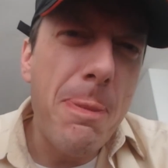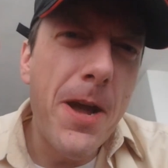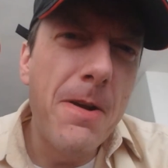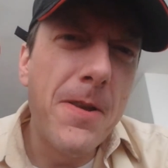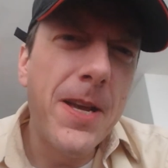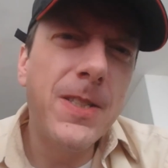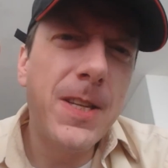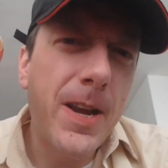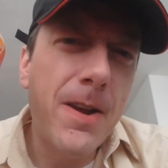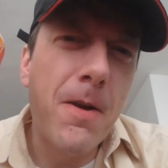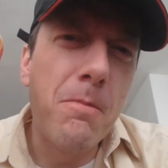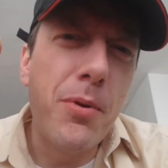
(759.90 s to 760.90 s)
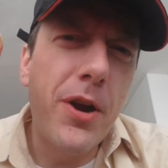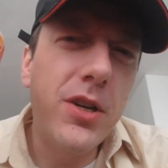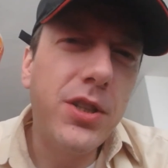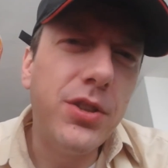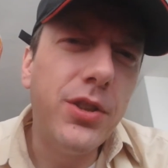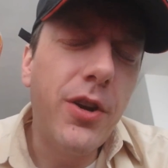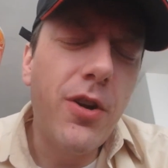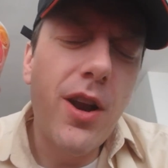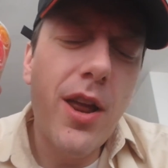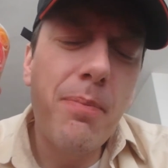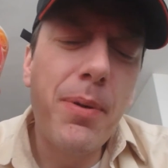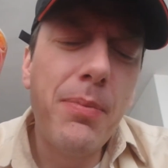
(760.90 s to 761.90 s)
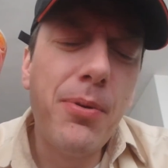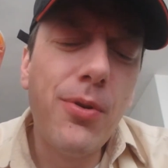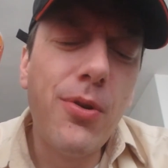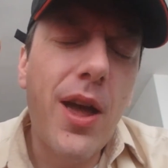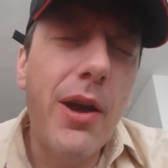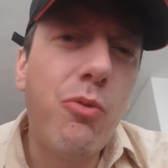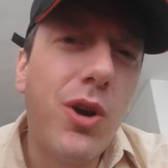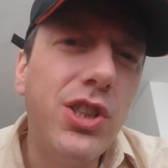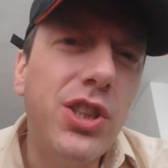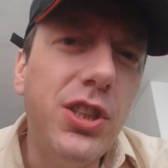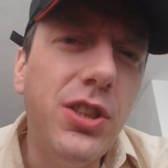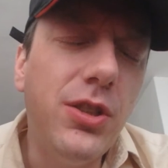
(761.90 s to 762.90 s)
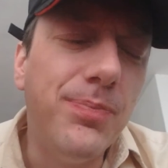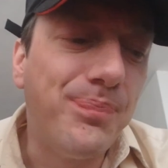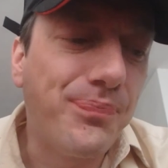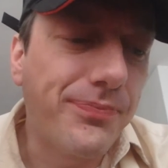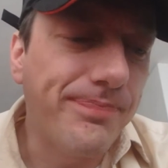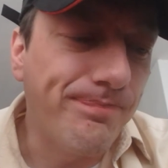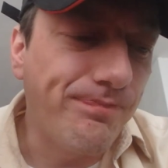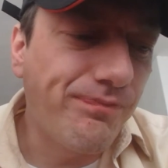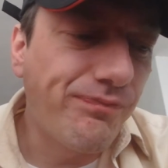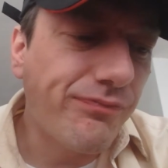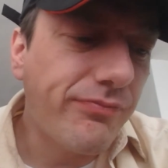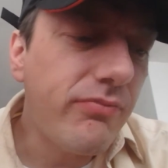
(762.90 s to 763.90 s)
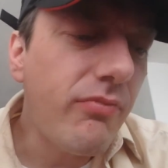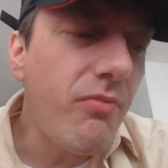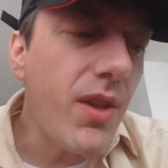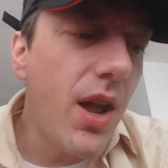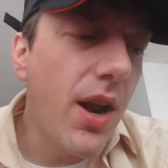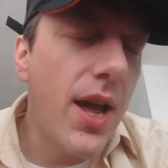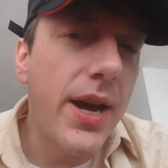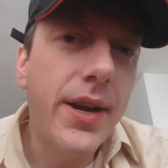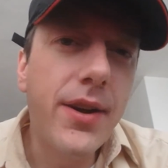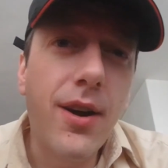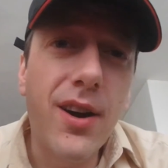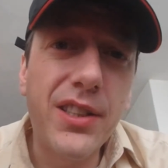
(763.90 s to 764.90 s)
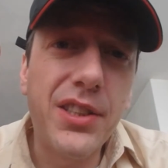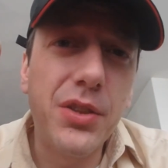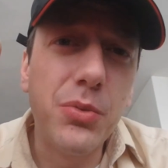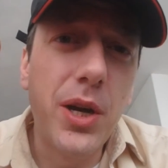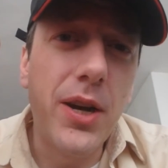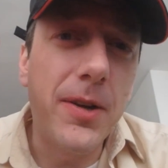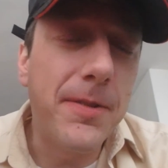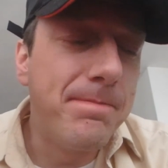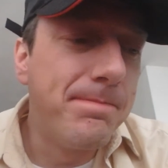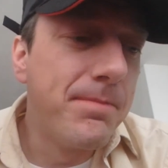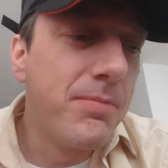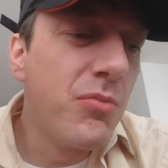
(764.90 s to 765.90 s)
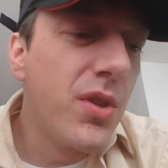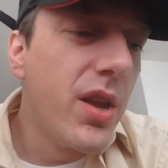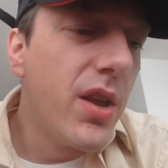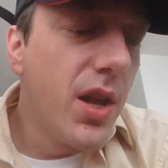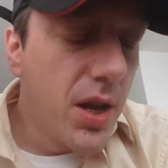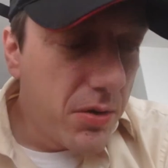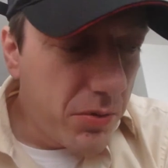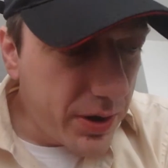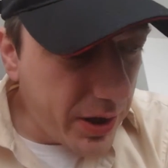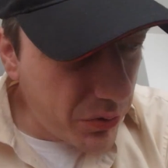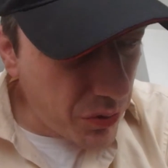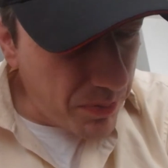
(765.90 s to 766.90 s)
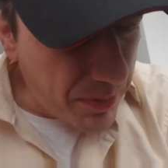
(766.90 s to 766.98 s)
let's take a comparison. You know, a lot of people who like watches like cars as well. Well, this would